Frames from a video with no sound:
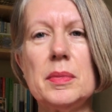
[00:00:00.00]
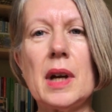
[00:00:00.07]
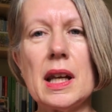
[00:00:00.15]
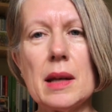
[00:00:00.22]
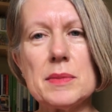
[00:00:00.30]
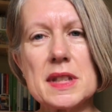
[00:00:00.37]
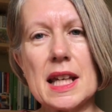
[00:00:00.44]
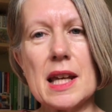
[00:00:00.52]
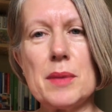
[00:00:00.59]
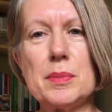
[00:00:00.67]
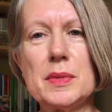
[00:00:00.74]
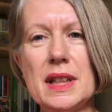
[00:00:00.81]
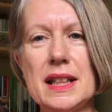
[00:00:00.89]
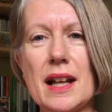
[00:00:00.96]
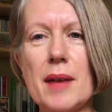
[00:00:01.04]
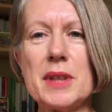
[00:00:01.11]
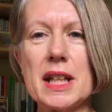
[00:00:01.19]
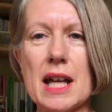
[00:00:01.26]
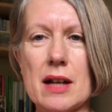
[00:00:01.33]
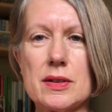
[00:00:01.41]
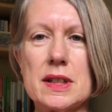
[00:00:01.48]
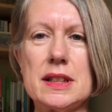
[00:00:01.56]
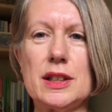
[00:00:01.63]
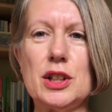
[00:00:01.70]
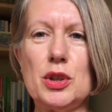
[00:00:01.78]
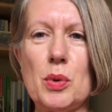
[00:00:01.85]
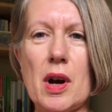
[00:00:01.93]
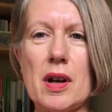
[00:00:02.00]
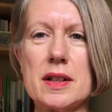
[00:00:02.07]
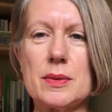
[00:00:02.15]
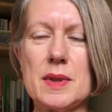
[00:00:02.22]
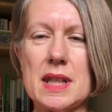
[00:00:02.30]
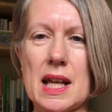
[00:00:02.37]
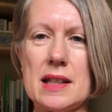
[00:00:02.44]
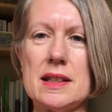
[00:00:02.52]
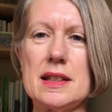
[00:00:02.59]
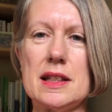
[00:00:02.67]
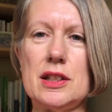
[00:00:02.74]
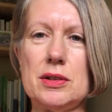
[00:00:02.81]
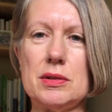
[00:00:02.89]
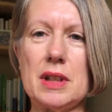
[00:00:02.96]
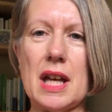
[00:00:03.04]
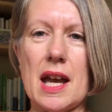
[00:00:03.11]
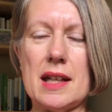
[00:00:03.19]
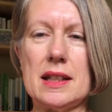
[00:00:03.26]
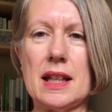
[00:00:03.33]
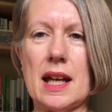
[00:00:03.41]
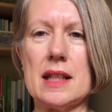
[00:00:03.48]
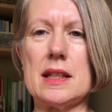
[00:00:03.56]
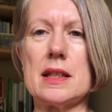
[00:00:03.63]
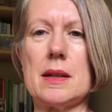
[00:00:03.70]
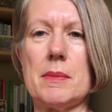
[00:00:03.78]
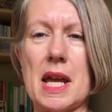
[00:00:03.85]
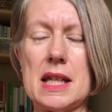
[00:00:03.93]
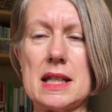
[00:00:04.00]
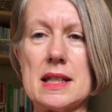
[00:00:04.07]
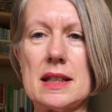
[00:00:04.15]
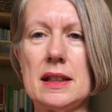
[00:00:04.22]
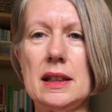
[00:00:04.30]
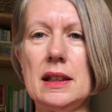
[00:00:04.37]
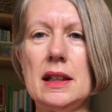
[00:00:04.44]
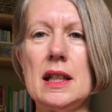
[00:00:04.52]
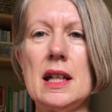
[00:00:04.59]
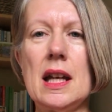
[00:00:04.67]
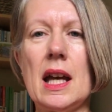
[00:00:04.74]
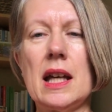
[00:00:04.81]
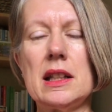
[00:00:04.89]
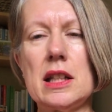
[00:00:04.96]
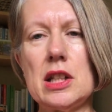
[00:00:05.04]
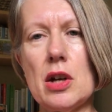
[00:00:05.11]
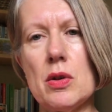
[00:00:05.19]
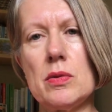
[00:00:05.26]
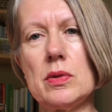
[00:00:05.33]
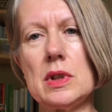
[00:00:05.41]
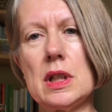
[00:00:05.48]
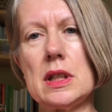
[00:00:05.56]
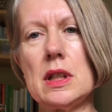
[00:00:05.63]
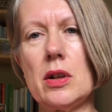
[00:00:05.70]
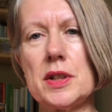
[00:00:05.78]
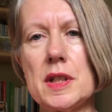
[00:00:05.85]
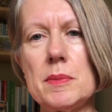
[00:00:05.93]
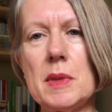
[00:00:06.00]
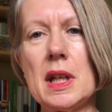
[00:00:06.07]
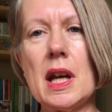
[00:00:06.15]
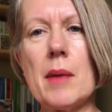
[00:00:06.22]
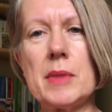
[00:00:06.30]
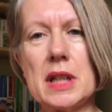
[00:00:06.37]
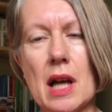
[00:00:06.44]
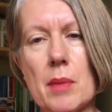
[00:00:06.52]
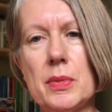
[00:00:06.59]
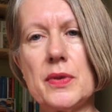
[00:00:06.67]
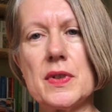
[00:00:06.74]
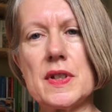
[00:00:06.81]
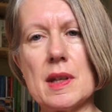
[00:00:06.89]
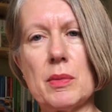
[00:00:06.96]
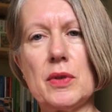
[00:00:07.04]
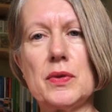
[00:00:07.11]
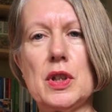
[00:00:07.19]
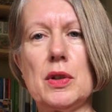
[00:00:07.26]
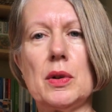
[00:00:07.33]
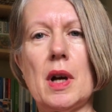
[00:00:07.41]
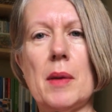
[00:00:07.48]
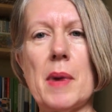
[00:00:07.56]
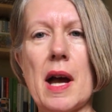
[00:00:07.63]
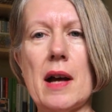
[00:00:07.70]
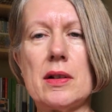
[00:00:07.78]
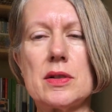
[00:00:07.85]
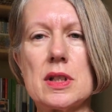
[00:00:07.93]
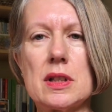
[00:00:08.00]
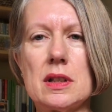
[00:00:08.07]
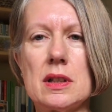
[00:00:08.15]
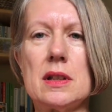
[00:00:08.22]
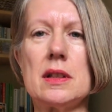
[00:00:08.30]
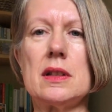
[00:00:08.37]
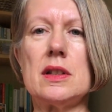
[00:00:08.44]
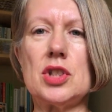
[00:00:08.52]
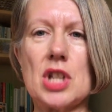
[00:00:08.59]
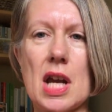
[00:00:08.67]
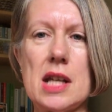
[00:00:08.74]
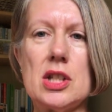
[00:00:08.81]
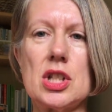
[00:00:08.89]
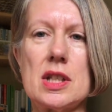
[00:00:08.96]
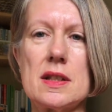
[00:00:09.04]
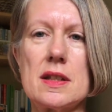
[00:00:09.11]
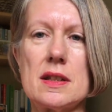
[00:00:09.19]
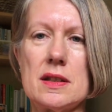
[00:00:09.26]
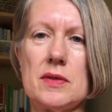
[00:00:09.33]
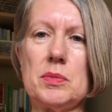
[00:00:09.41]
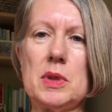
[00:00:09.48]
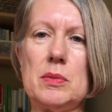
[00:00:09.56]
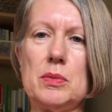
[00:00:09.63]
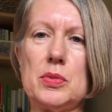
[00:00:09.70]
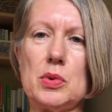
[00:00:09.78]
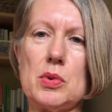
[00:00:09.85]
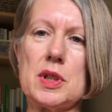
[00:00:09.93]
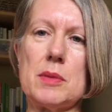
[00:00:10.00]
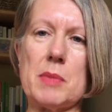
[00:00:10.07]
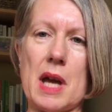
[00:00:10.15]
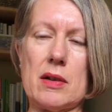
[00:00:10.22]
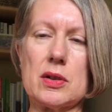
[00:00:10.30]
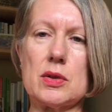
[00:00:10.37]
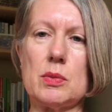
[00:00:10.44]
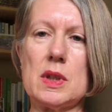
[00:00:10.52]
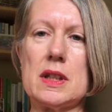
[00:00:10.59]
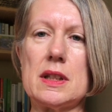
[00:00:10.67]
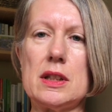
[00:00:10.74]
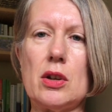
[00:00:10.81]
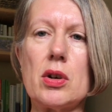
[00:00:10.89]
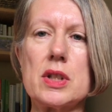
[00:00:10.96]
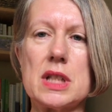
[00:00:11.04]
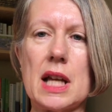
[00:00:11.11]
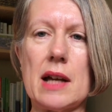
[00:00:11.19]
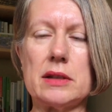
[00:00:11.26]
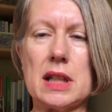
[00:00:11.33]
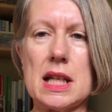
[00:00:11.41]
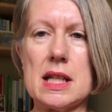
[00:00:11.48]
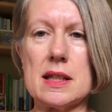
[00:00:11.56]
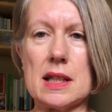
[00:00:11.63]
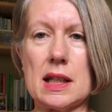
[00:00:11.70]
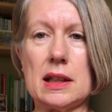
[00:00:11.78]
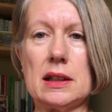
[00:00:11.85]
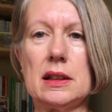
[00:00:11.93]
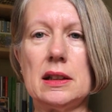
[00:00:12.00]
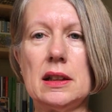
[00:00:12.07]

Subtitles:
My name's Kym and I'm the counsellor who works with NCUK and Amend. And I know a lot has been coming up for some of you about the changes that have been brought about with lockdown easing.